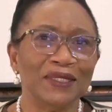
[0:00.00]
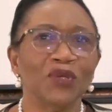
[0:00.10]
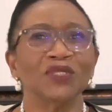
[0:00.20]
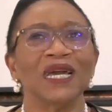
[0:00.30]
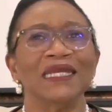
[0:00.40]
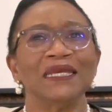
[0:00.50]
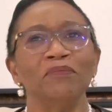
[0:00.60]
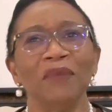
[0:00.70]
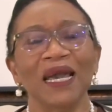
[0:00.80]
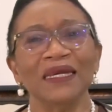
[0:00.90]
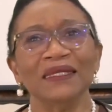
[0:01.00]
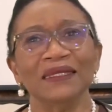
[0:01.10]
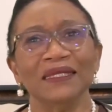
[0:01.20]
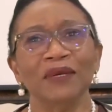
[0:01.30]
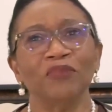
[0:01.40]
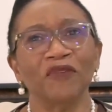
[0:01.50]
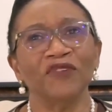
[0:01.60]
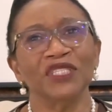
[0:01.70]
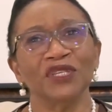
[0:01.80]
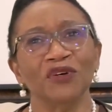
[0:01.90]
Dr. Adinma, a
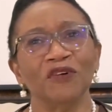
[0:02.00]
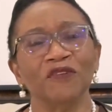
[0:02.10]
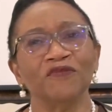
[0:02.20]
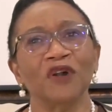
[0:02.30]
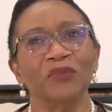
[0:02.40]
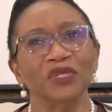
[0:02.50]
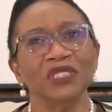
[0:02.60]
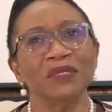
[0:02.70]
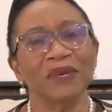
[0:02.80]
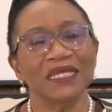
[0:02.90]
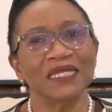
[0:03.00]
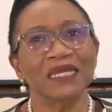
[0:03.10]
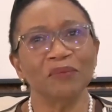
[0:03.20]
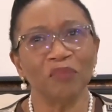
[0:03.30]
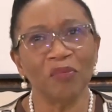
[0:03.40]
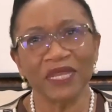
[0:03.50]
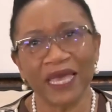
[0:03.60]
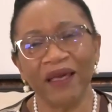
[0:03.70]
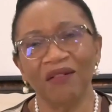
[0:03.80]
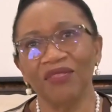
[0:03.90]
professor of community medicine and public
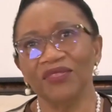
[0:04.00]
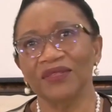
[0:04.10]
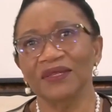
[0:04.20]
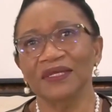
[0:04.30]
health,